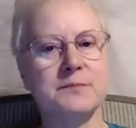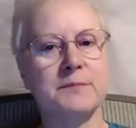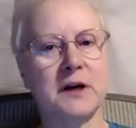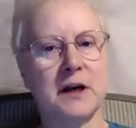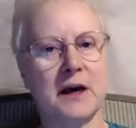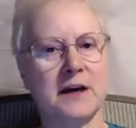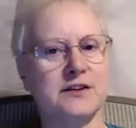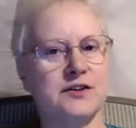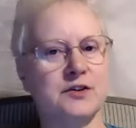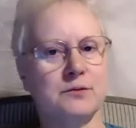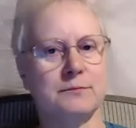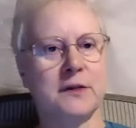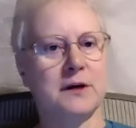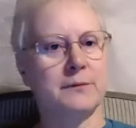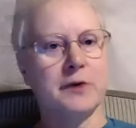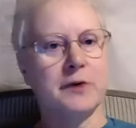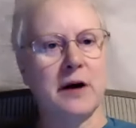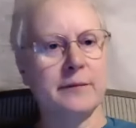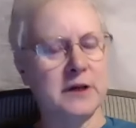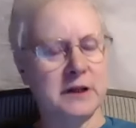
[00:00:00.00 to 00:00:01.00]
but I assume there are
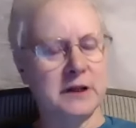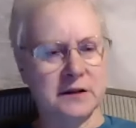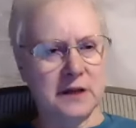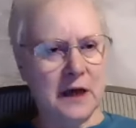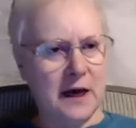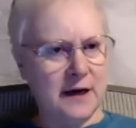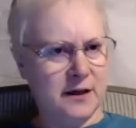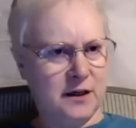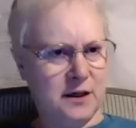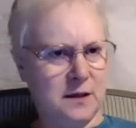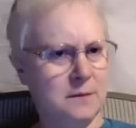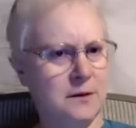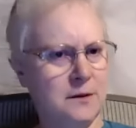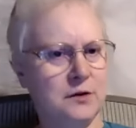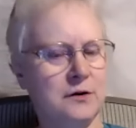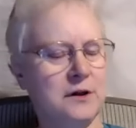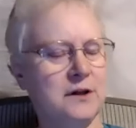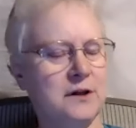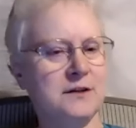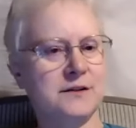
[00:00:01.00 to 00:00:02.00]
probably a lot of
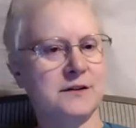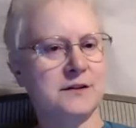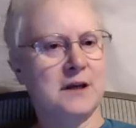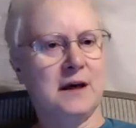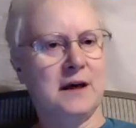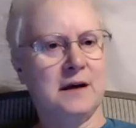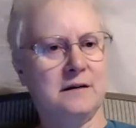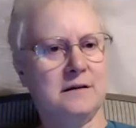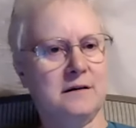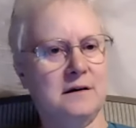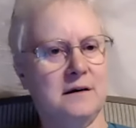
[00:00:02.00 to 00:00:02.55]
communities that